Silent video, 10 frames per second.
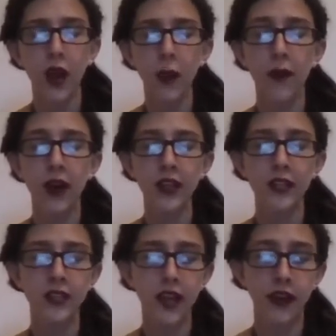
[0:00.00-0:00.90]
Upon
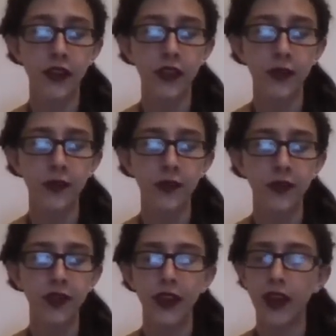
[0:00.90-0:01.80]
his death,
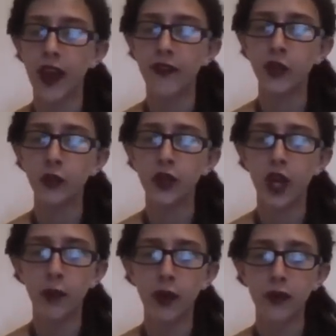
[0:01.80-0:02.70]
heaven would
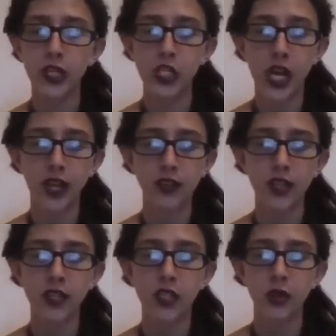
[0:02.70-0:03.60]
not permit Jack
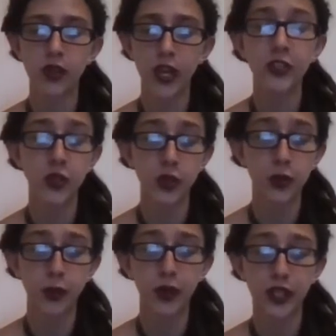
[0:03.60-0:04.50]
to enter the
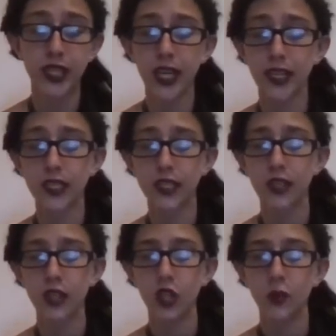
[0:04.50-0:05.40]
pearly gates,
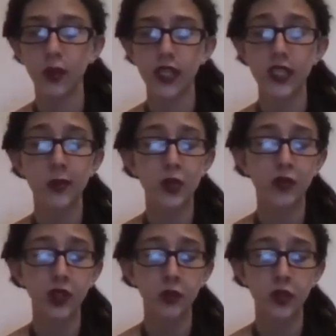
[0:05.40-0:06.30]
because he was
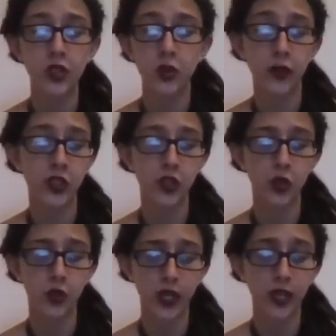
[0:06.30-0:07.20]
filled with too much
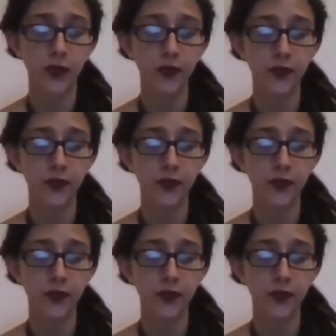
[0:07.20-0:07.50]
greed.